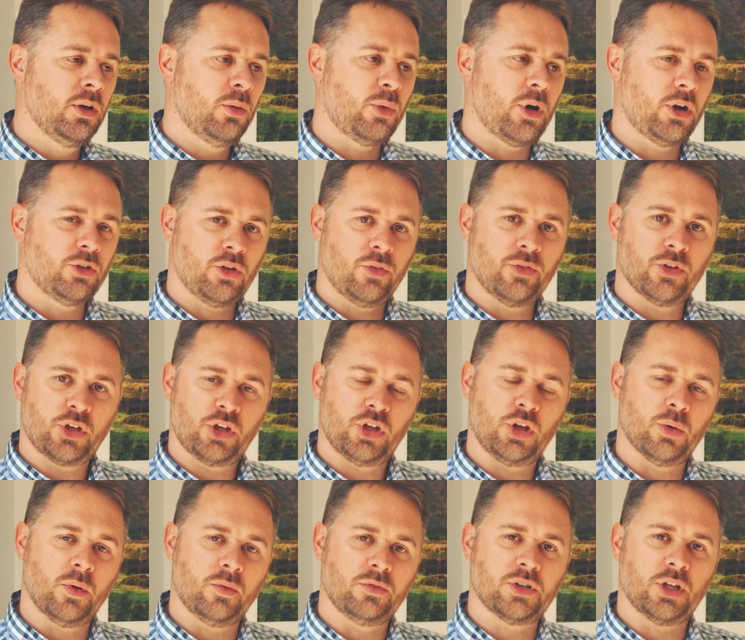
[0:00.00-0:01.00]
whereas on the
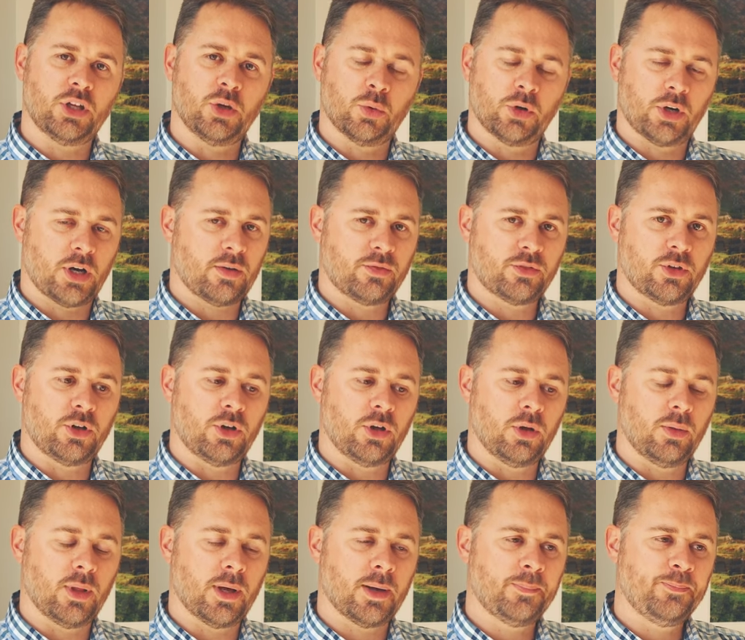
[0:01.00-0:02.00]
Q, obviously you wouldn't have to
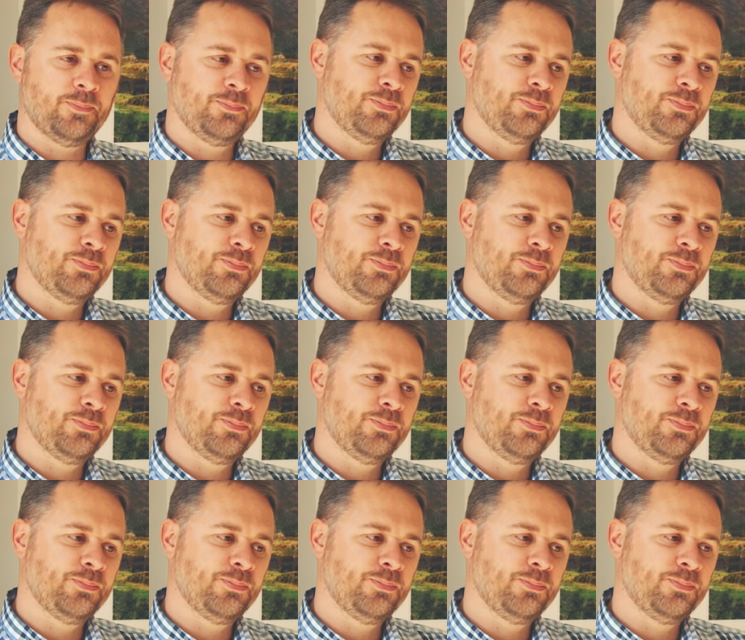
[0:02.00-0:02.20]
do that.